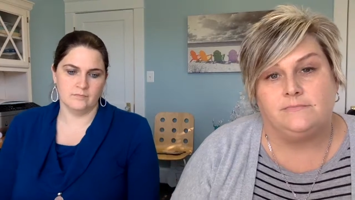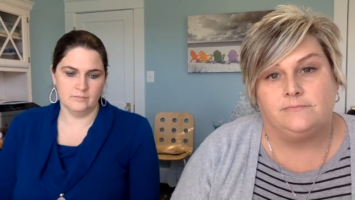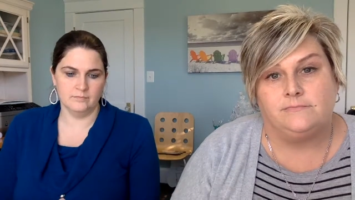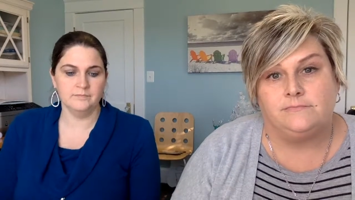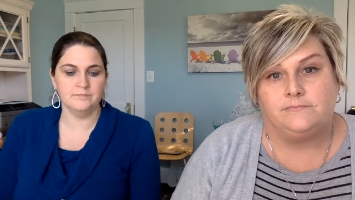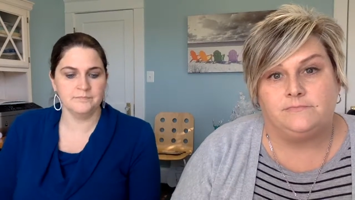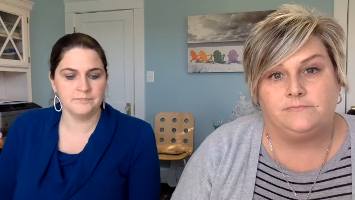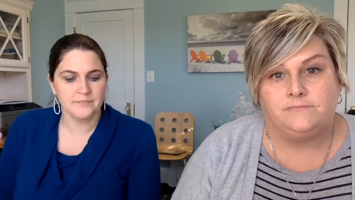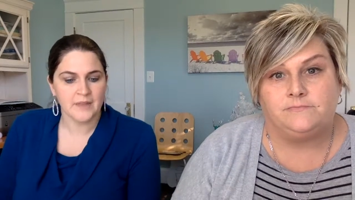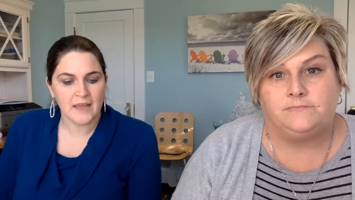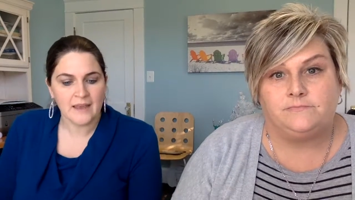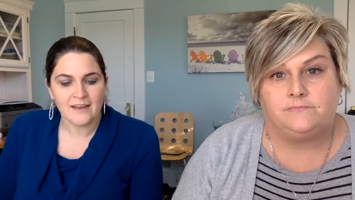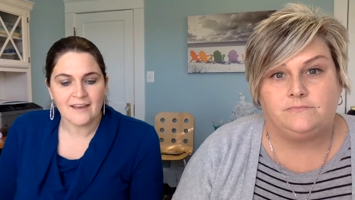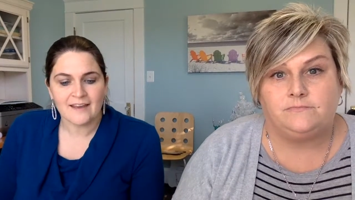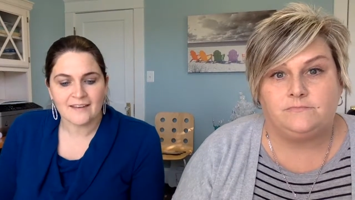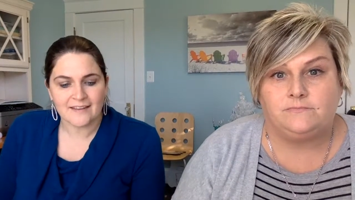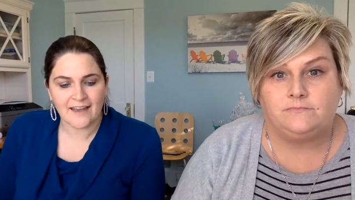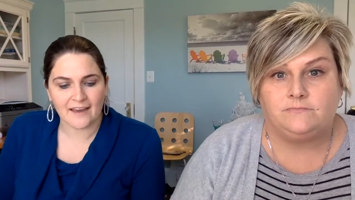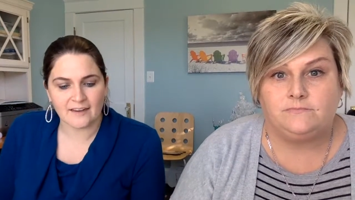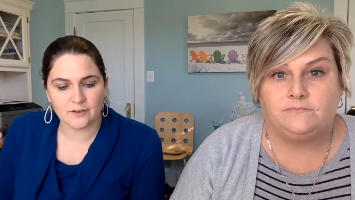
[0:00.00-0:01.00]
Speaker 1: Mm-hmm.
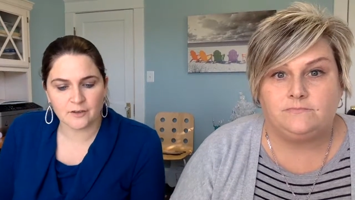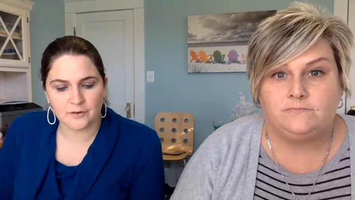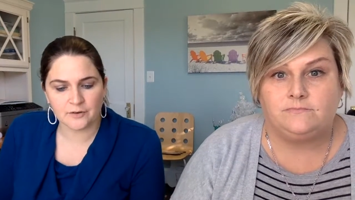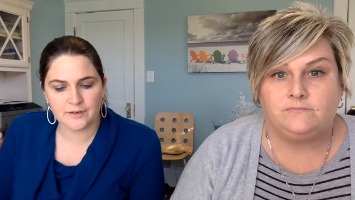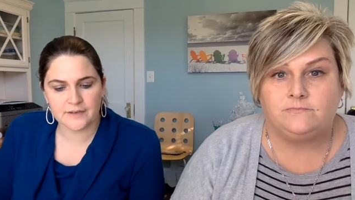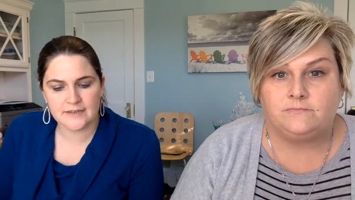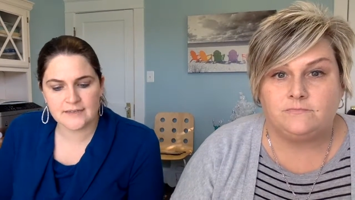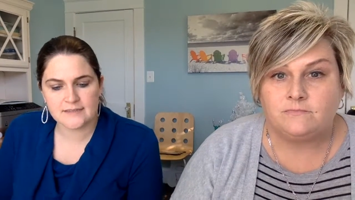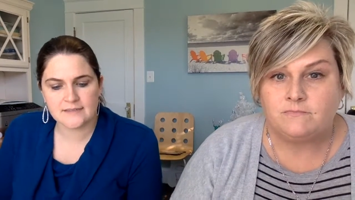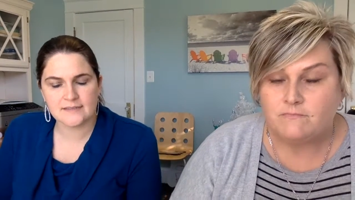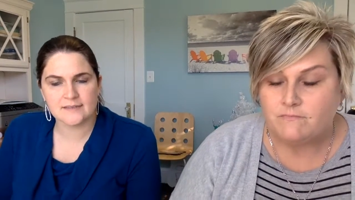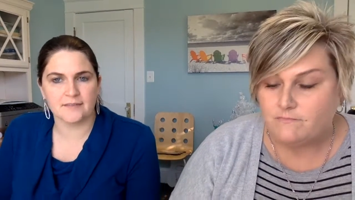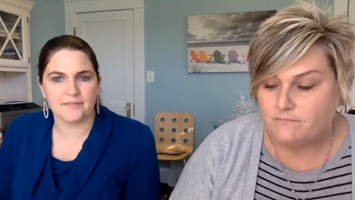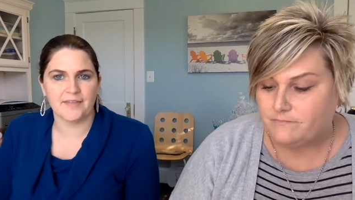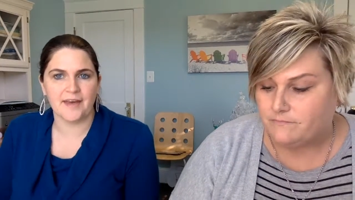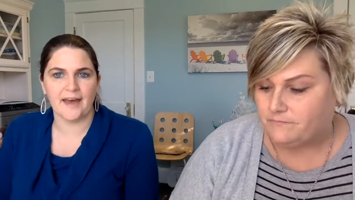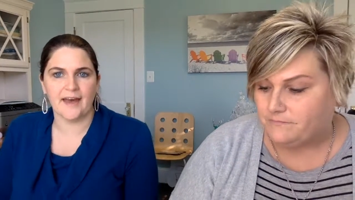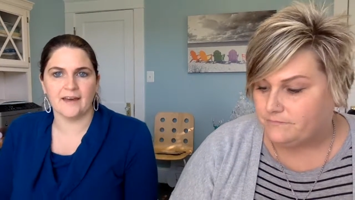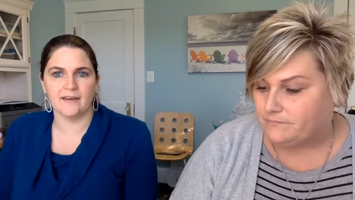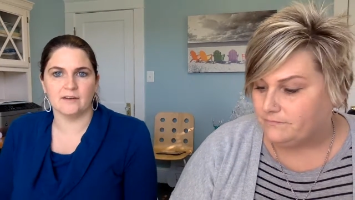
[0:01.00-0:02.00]
Categories
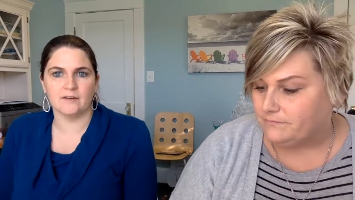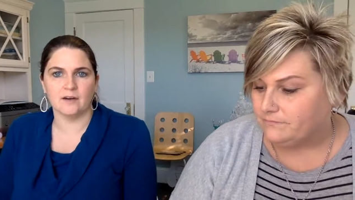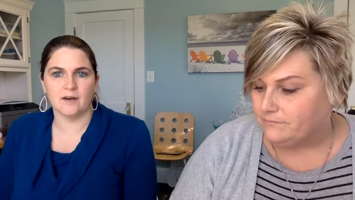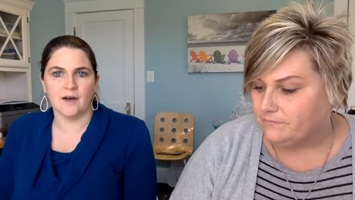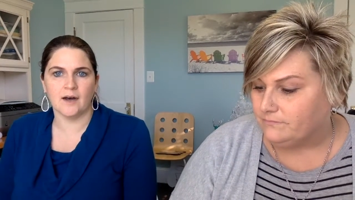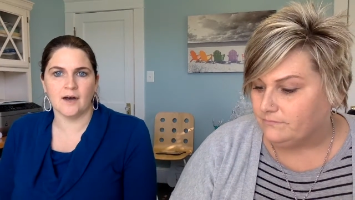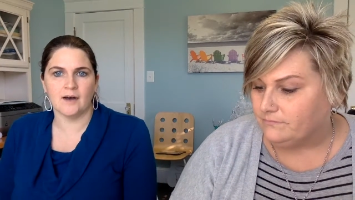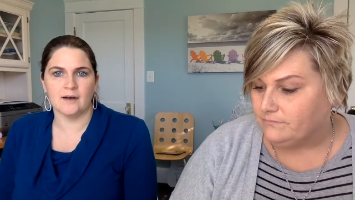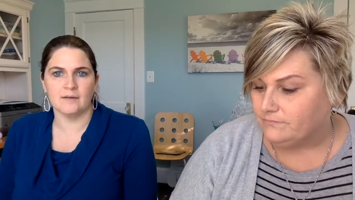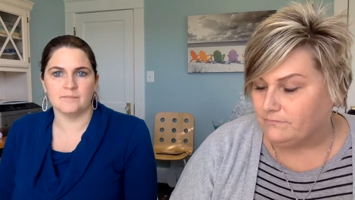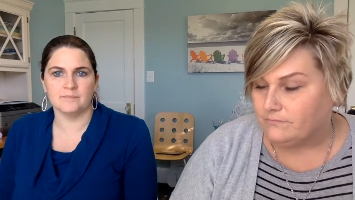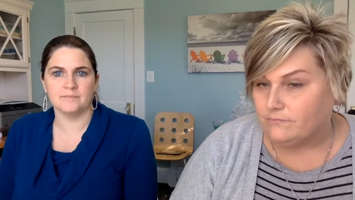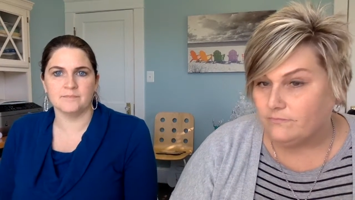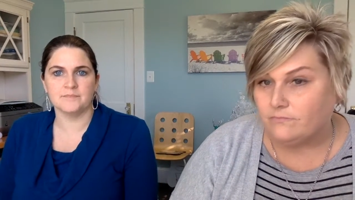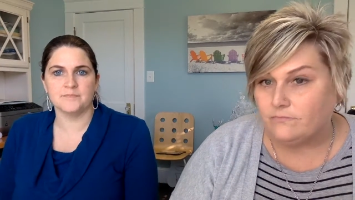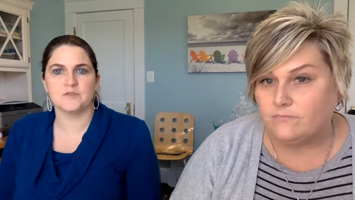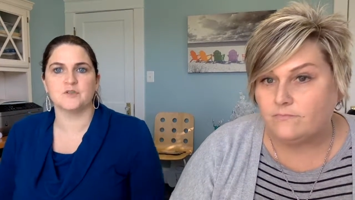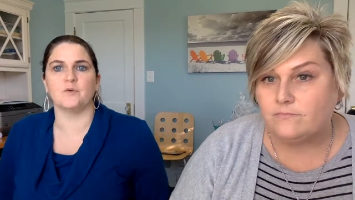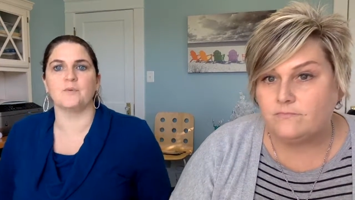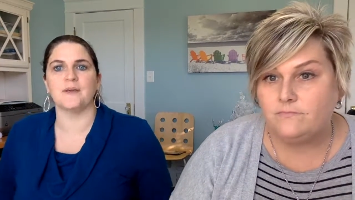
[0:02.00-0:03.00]
that, um,
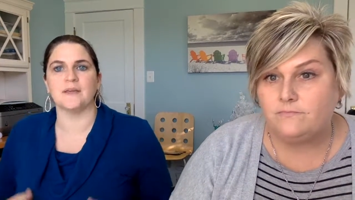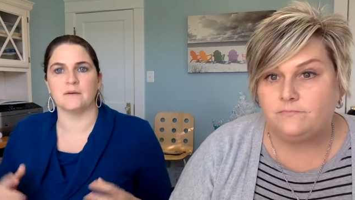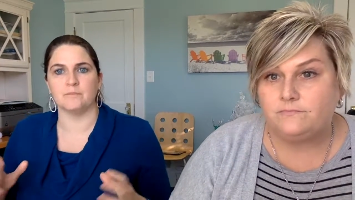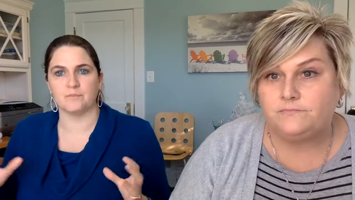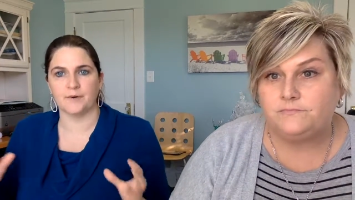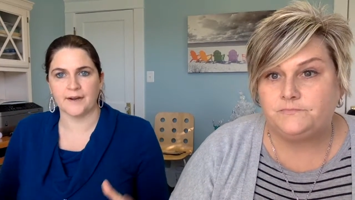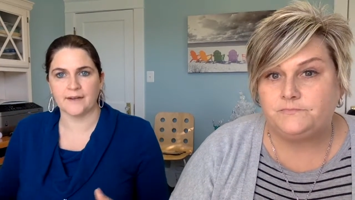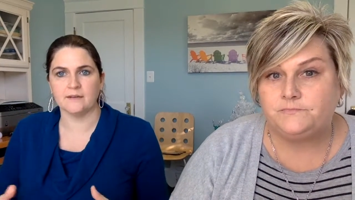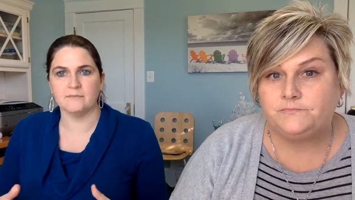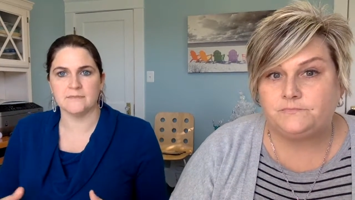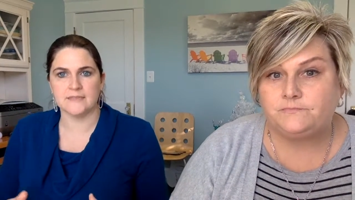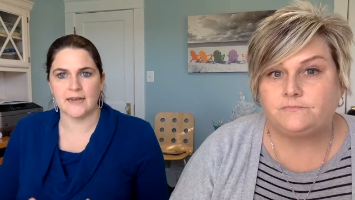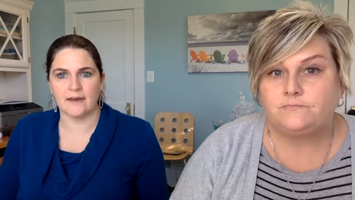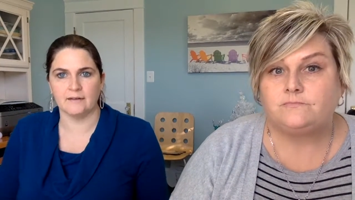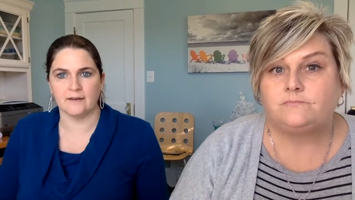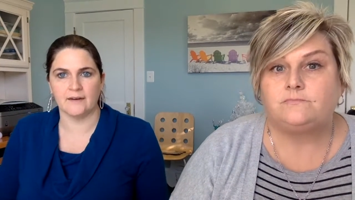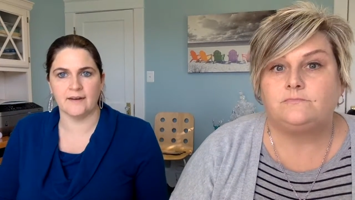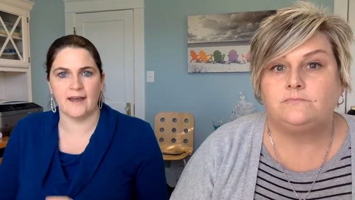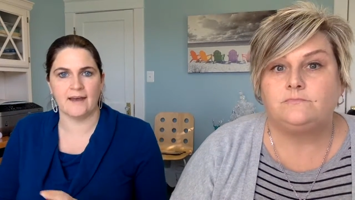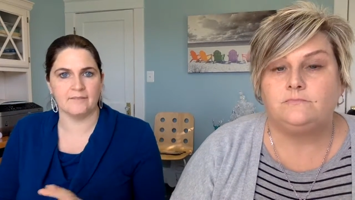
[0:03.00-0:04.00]
so we can break them
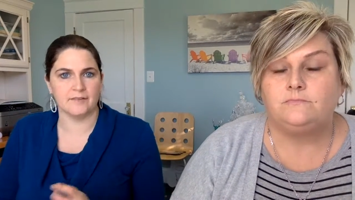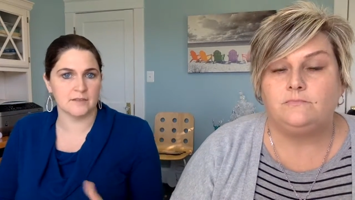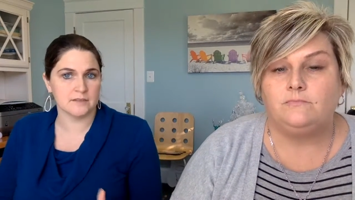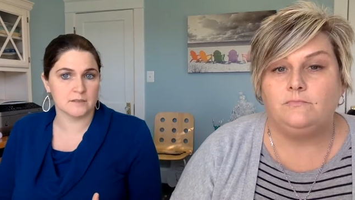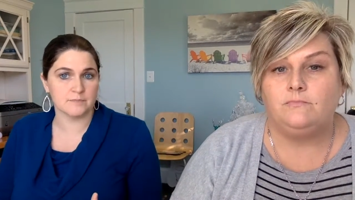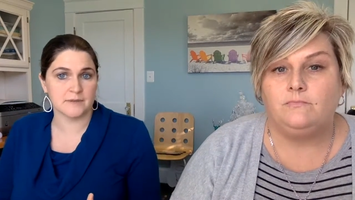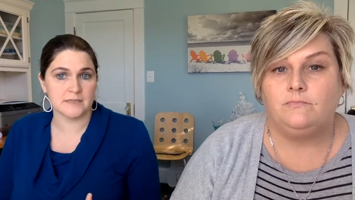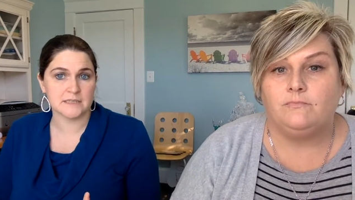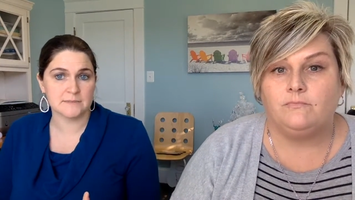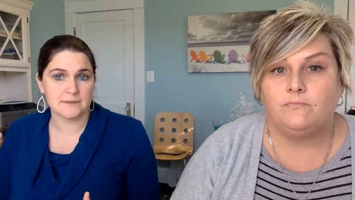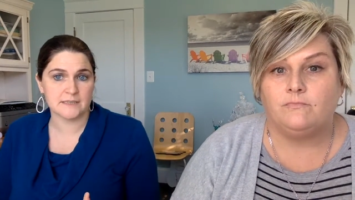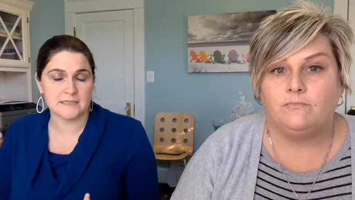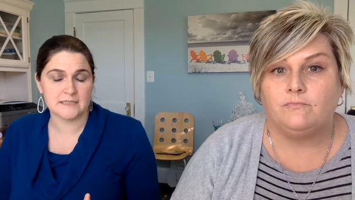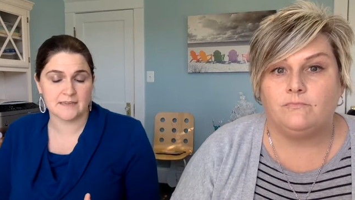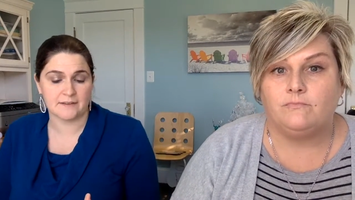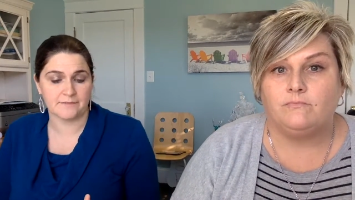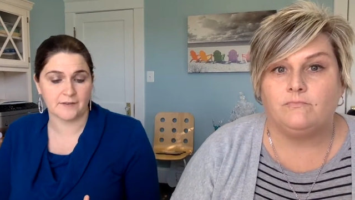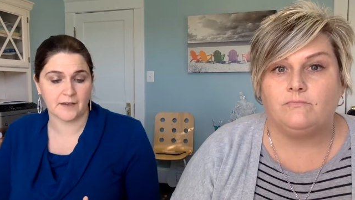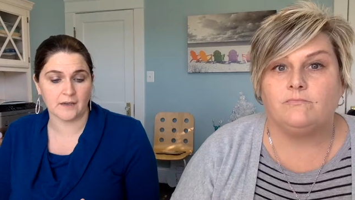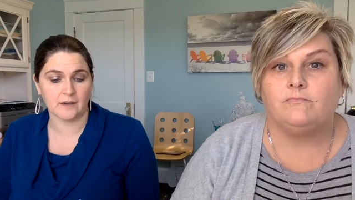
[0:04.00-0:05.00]
down and have it to be
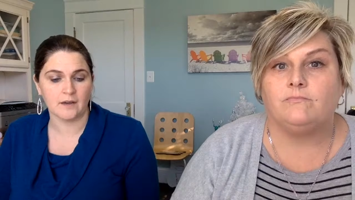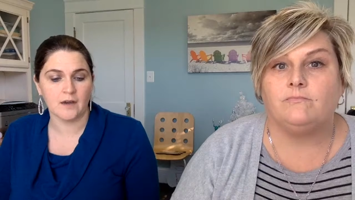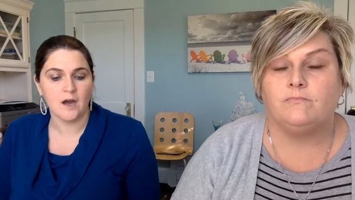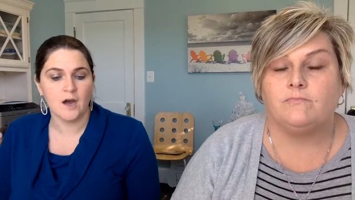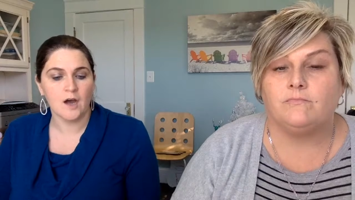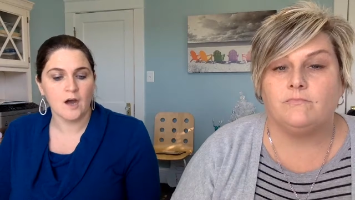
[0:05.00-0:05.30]
specific,